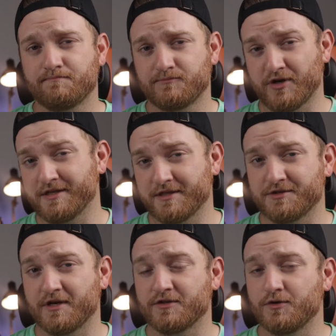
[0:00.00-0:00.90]

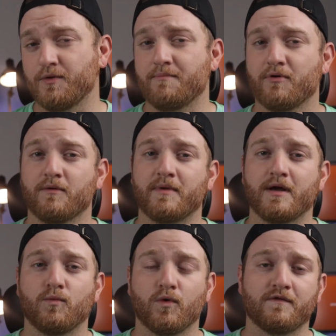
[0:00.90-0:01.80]
transitioning to a
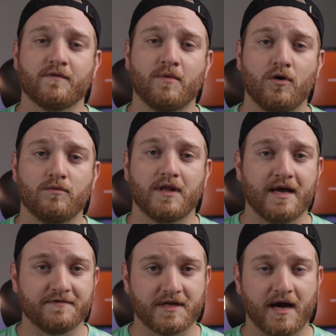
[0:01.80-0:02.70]
permanent work from home
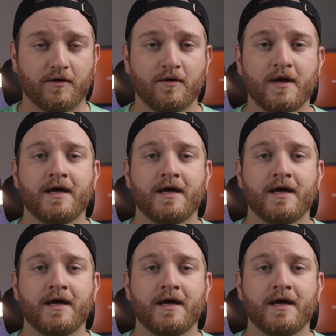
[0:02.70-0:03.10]
lifestyle,